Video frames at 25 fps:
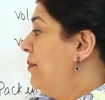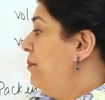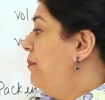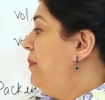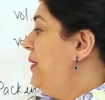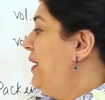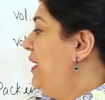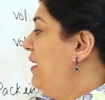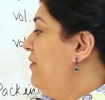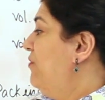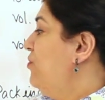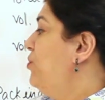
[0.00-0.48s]

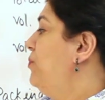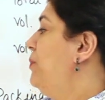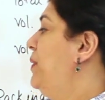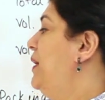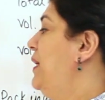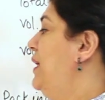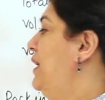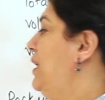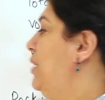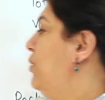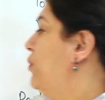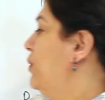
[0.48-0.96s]
B would
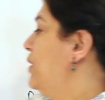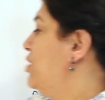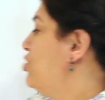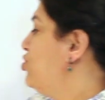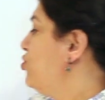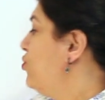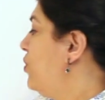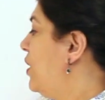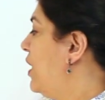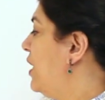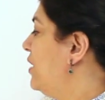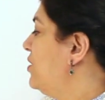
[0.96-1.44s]
be equal
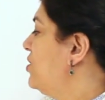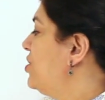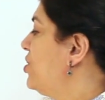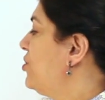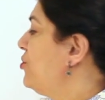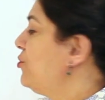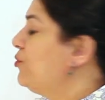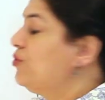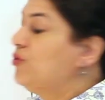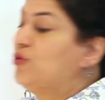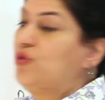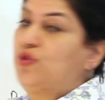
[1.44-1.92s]
to
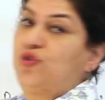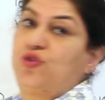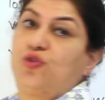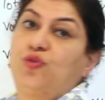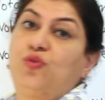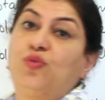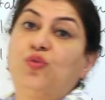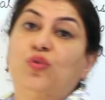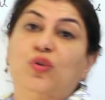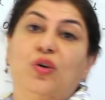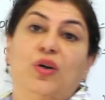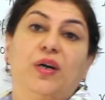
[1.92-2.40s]
under root
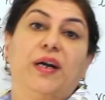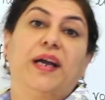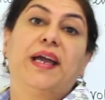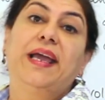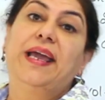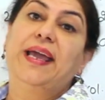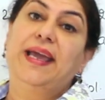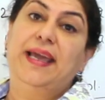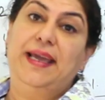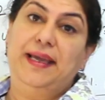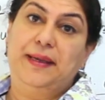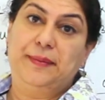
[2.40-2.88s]
2
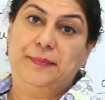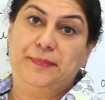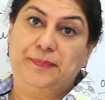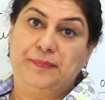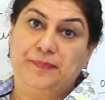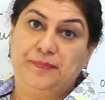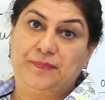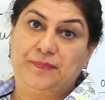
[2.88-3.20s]
A.